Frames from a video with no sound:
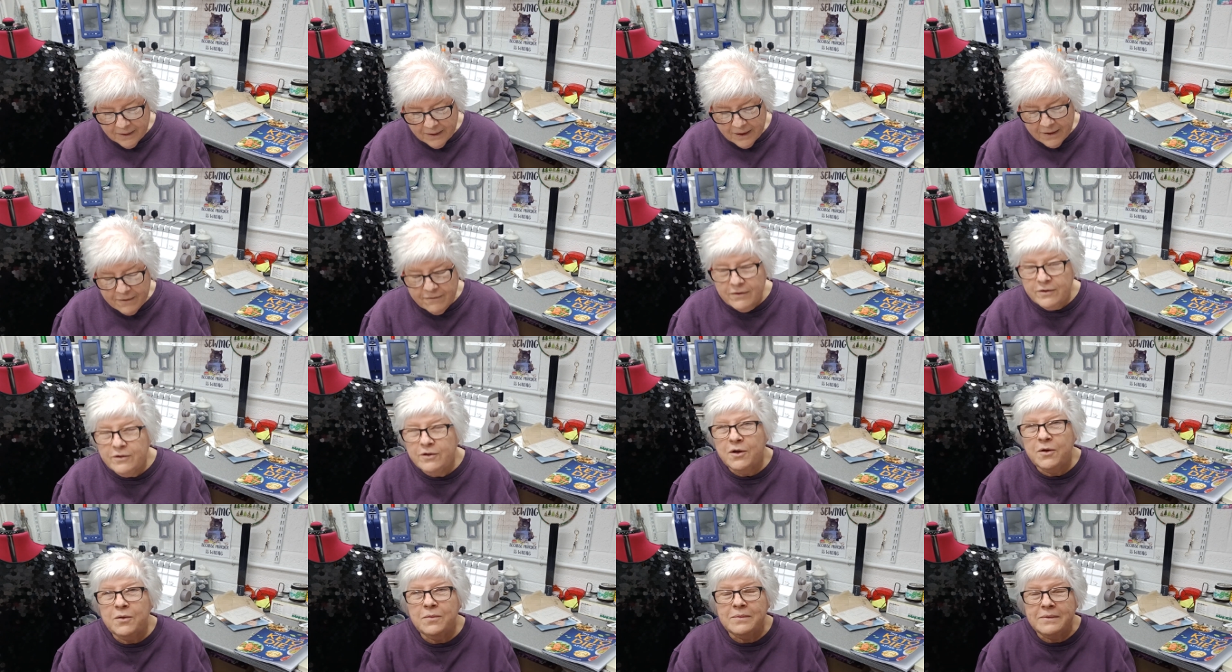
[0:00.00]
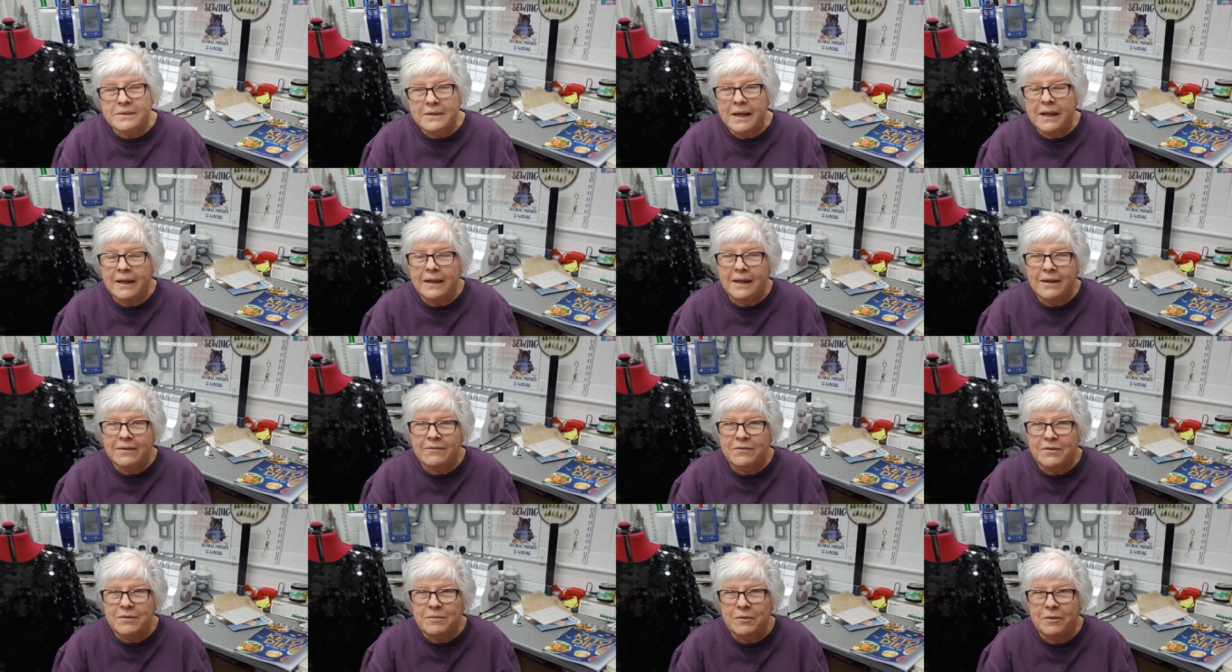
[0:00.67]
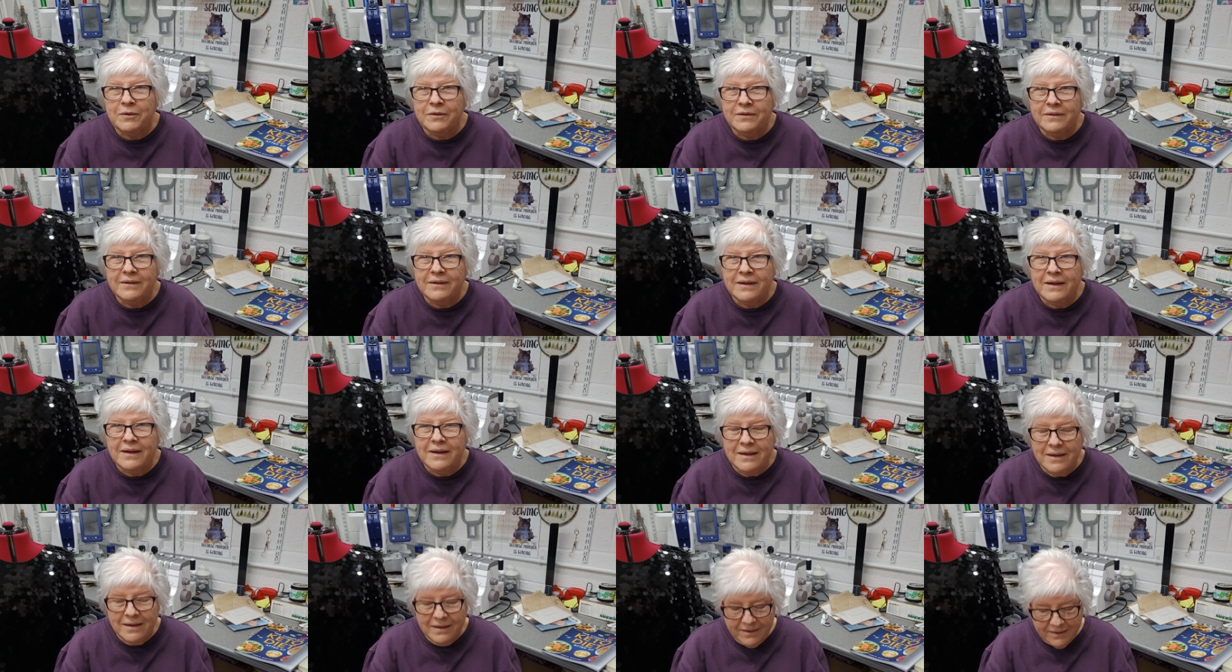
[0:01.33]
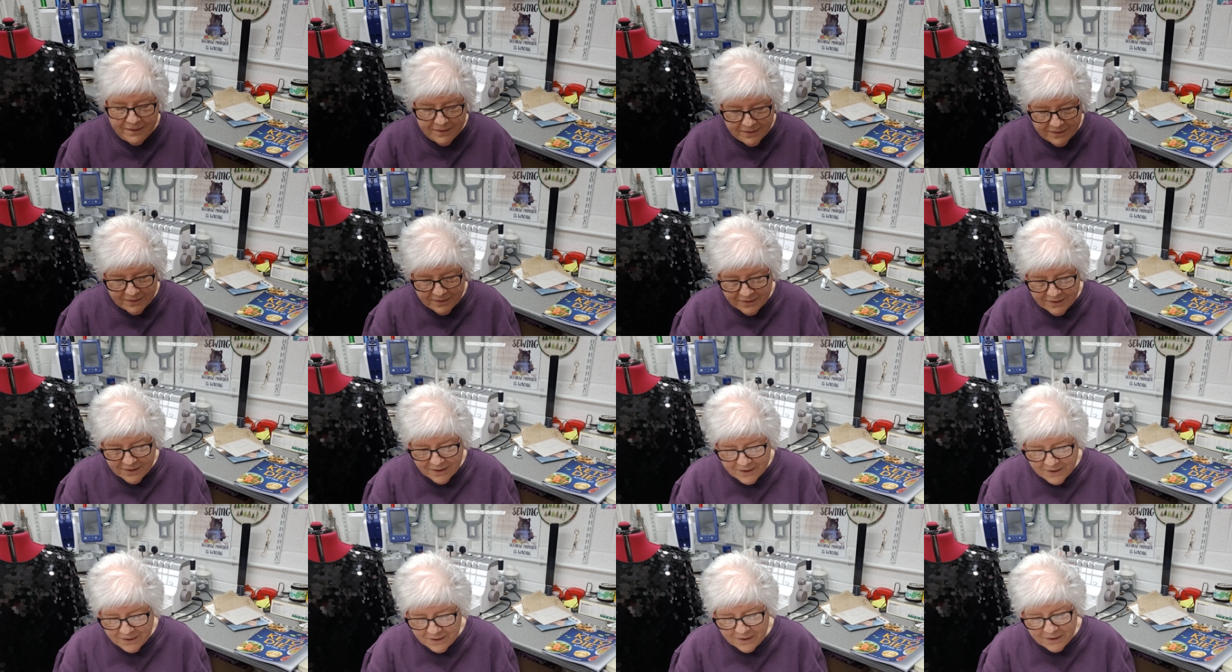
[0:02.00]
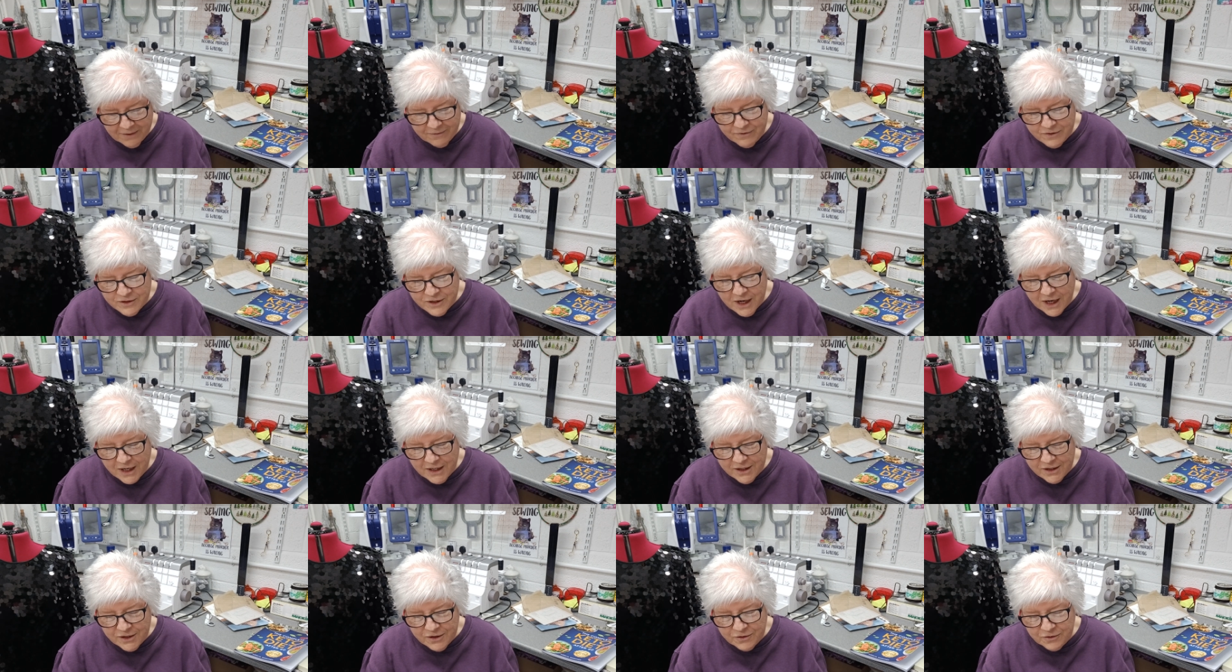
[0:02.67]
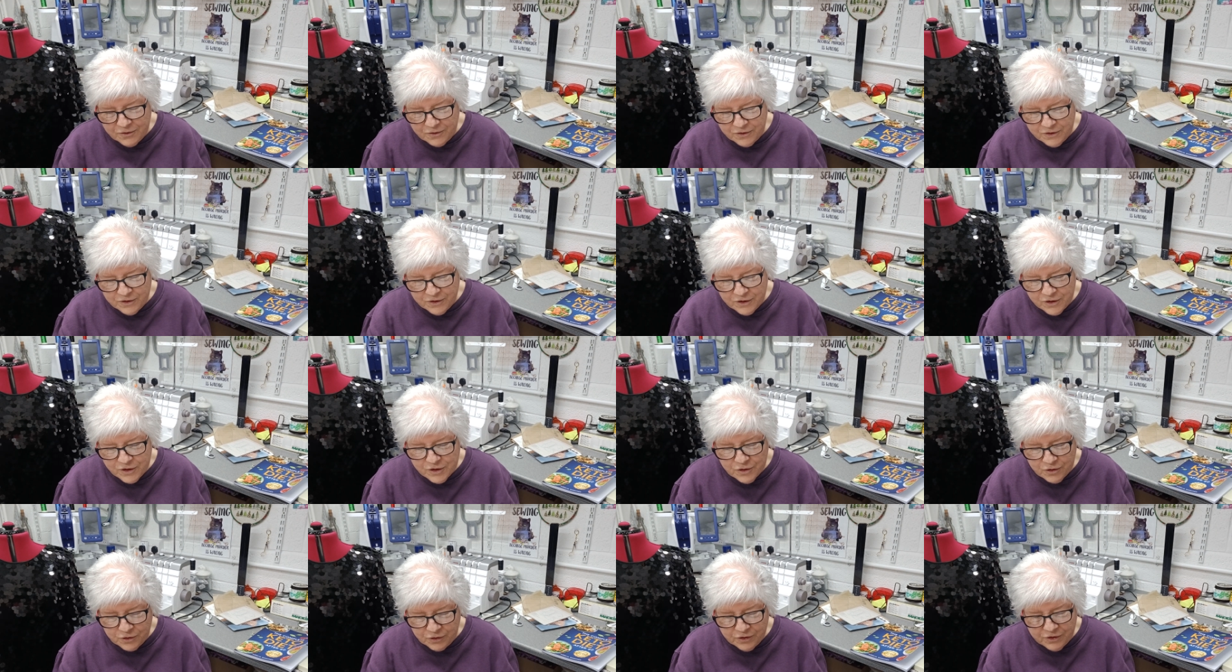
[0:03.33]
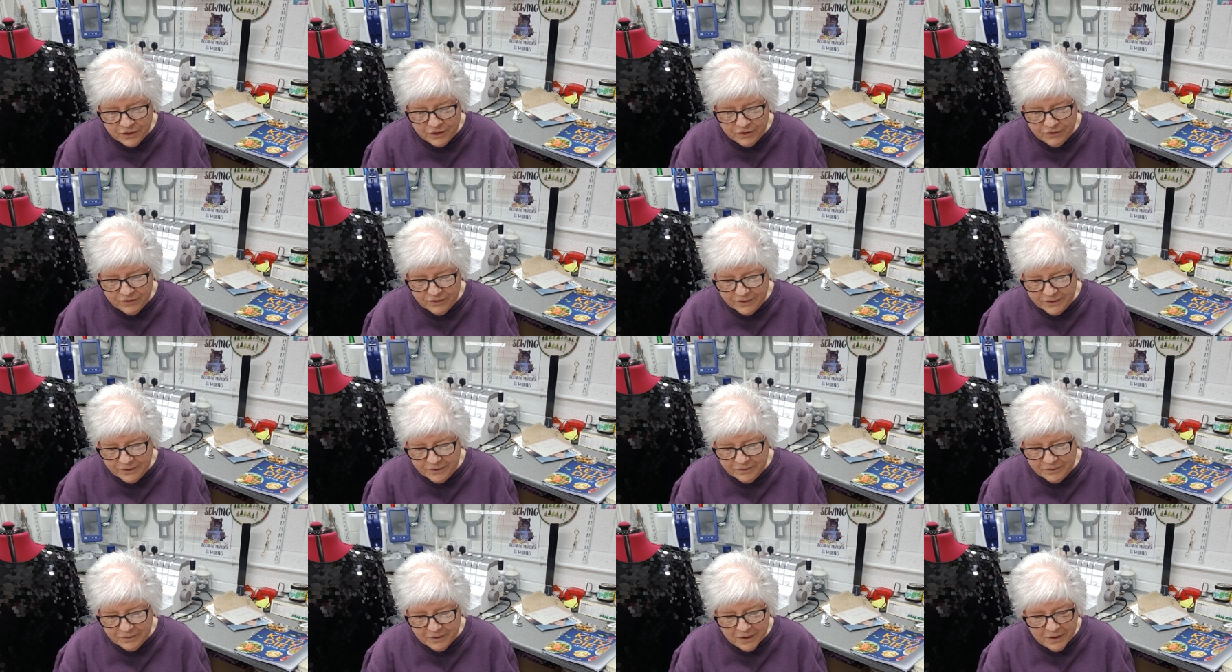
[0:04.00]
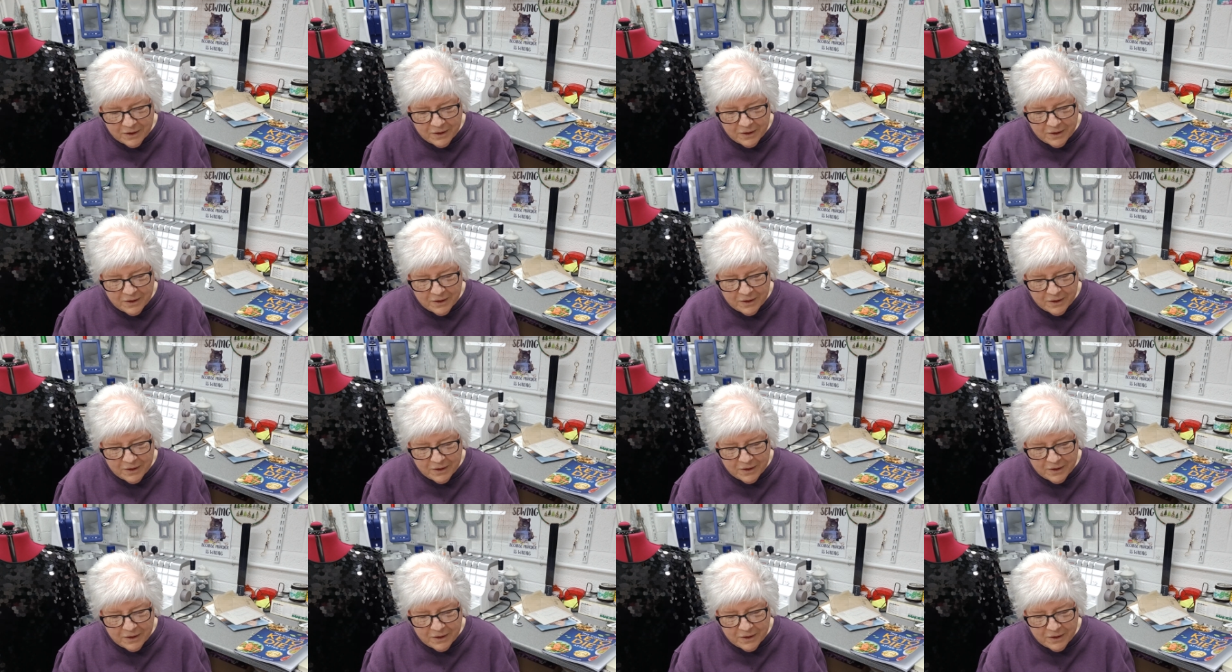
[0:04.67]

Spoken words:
if I don't tell everybody that I've changed sort of the sugar and